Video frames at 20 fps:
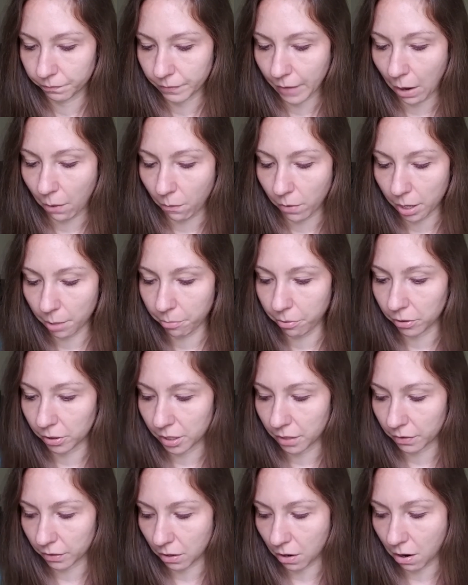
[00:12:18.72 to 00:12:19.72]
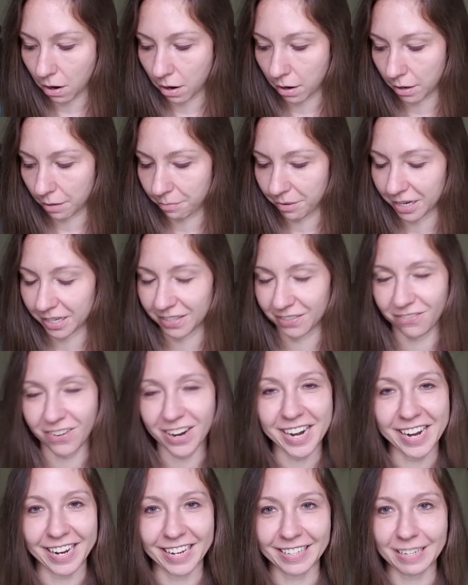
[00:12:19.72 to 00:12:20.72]
I want to pull another card, but it's
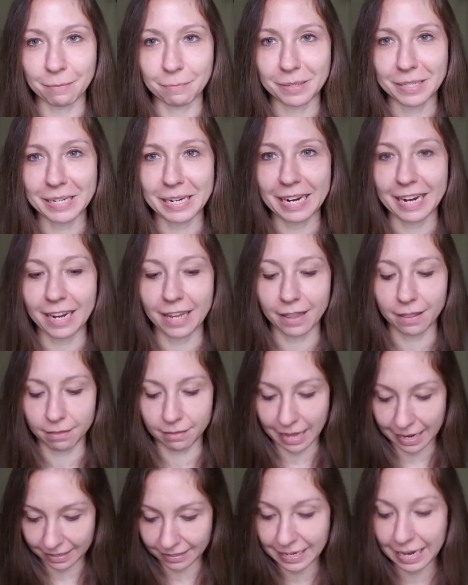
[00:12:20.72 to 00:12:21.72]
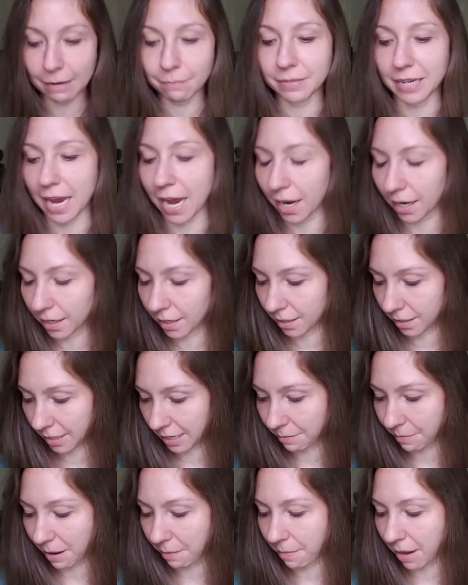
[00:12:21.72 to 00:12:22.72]
funny because I'm seeing that same deck
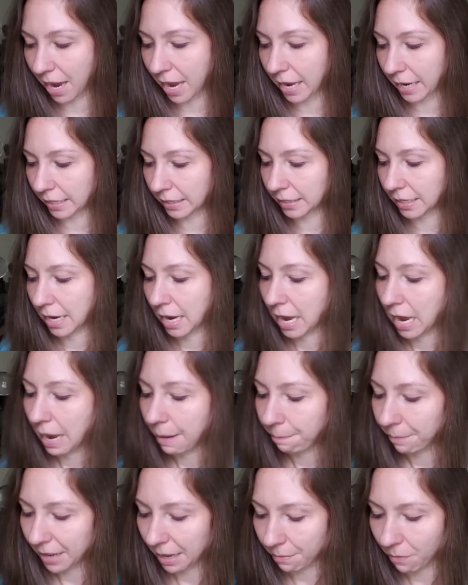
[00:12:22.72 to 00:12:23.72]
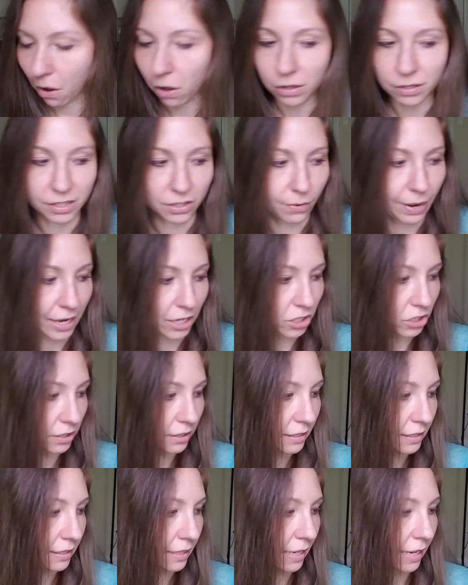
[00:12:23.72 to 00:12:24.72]
in my mind, but I'm also actually
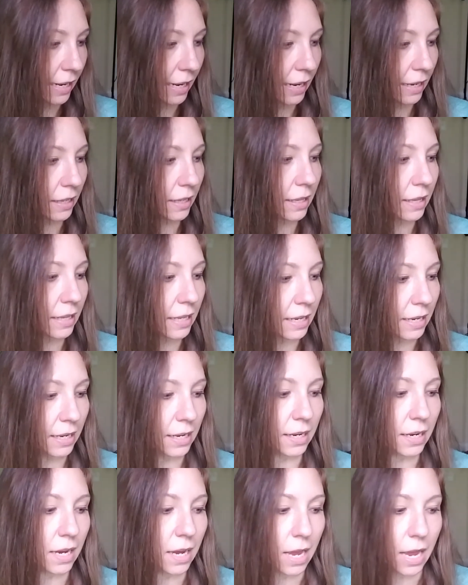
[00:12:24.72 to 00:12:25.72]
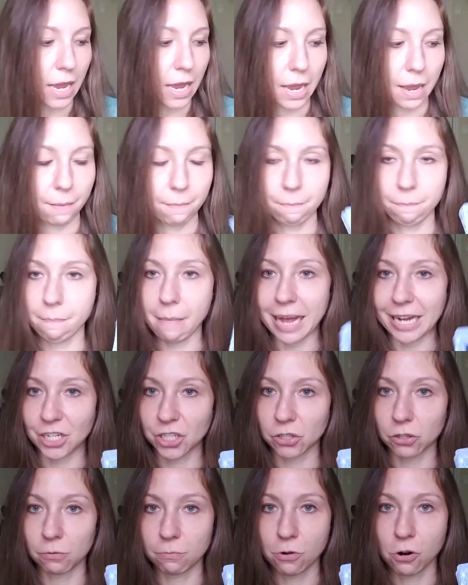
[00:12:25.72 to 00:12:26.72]
seeing the
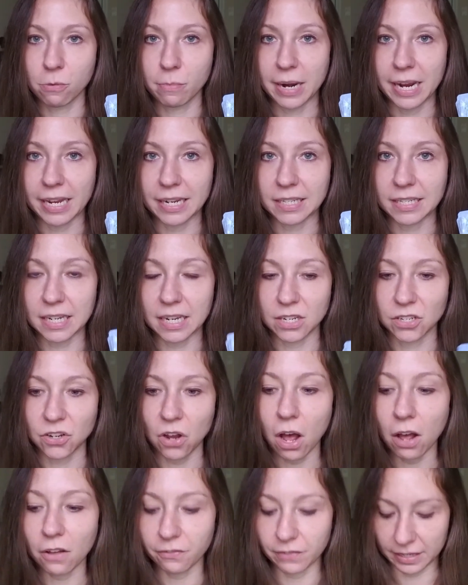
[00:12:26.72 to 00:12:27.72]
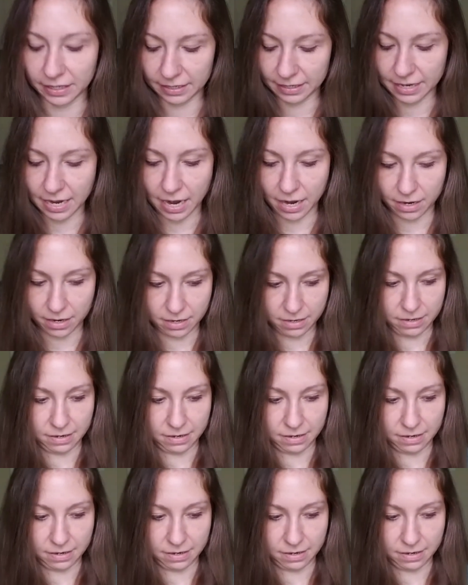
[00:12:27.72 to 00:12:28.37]
Magical Mermaids and Dolphins deck.